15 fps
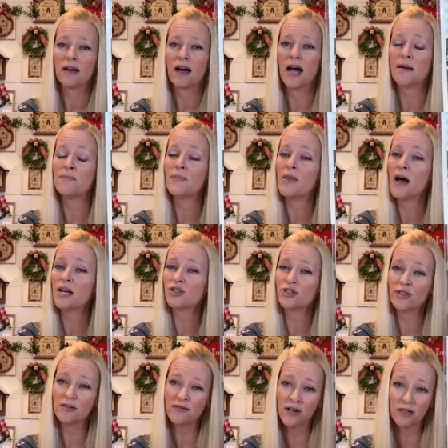I'm not
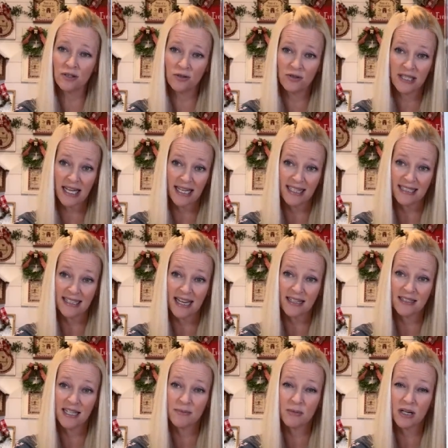sure if I'll use that exact
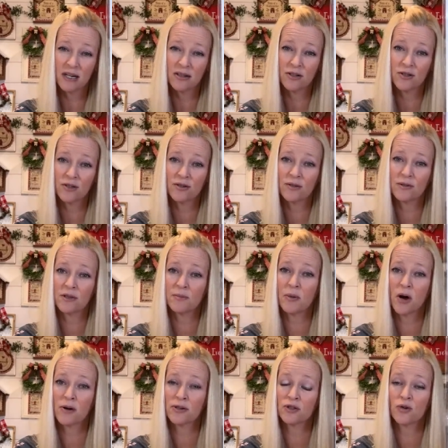same color, the
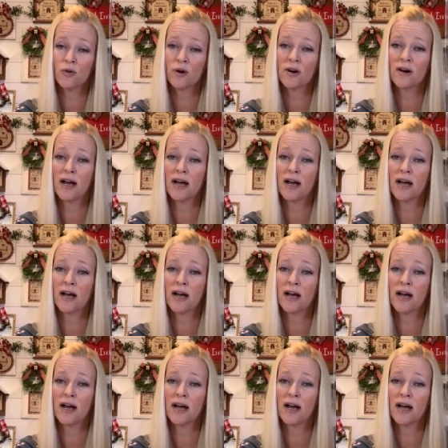barn door.